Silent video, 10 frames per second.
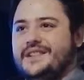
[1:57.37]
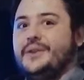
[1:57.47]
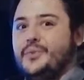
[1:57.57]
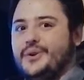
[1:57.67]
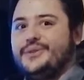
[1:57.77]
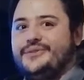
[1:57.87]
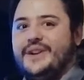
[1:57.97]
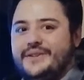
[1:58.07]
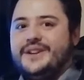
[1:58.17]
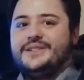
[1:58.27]
they were
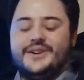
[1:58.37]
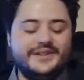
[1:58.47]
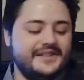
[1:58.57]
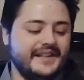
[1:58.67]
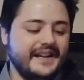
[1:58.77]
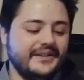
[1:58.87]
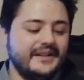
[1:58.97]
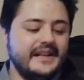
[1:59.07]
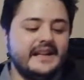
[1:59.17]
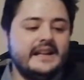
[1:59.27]
very large scale.
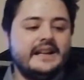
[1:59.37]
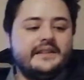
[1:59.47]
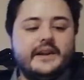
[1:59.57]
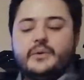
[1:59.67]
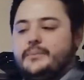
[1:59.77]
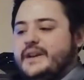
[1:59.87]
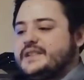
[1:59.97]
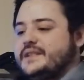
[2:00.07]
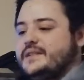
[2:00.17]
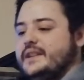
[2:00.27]
They were
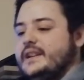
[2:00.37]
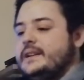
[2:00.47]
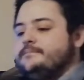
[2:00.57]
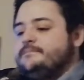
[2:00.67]
basically